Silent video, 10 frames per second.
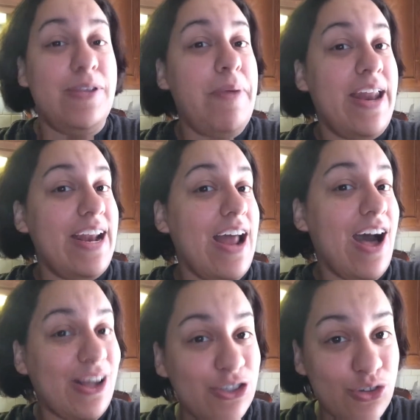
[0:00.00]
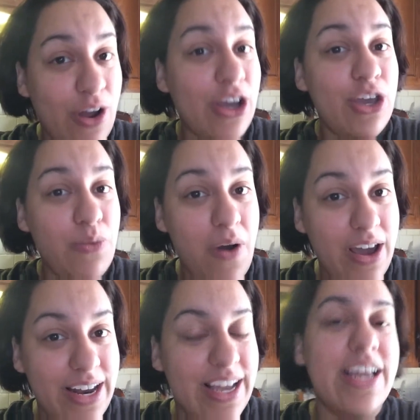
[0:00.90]
Depending on how strong you
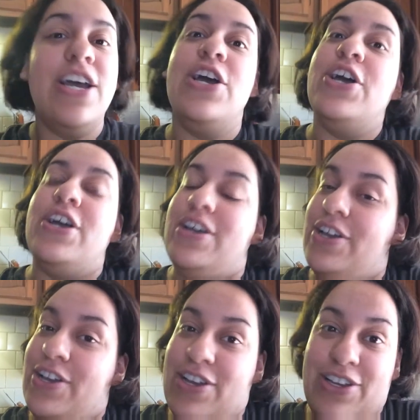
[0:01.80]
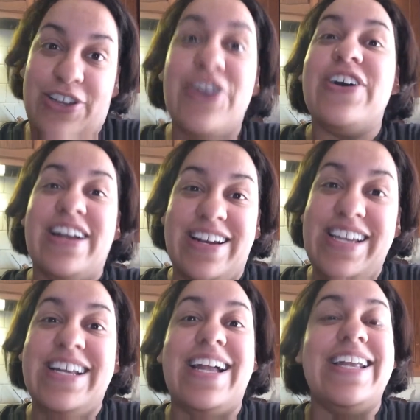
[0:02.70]
want it, you're gonna
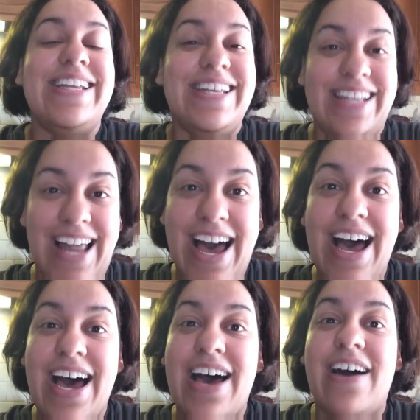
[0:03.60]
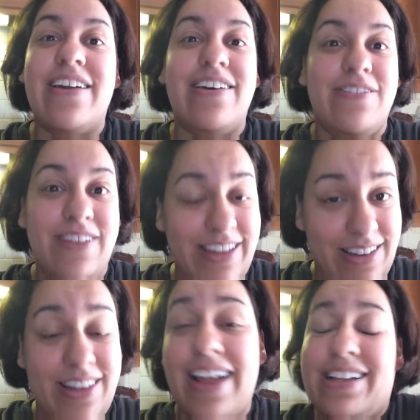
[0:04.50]
need a lot of
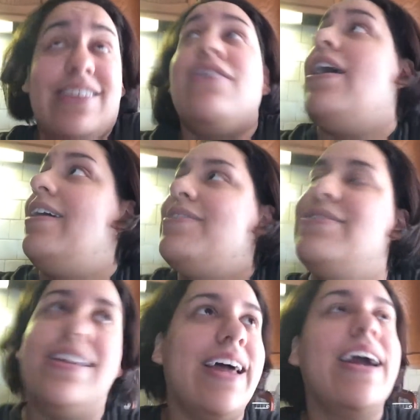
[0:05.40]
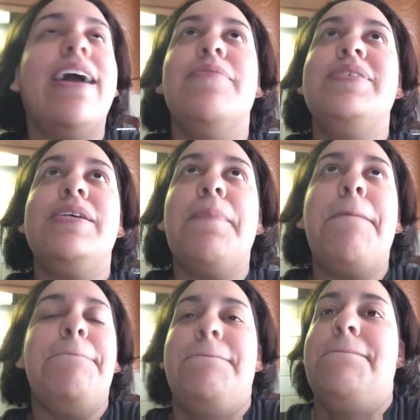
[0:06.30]
let me see,
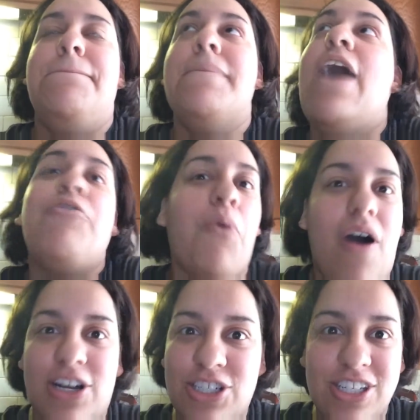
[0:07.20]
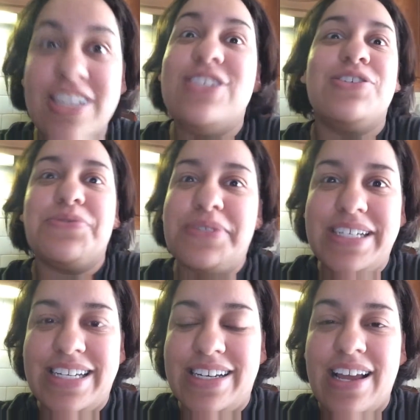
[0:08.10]
mouthwash,
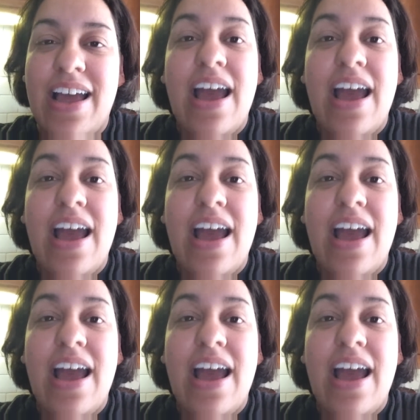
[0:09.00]
Listerine.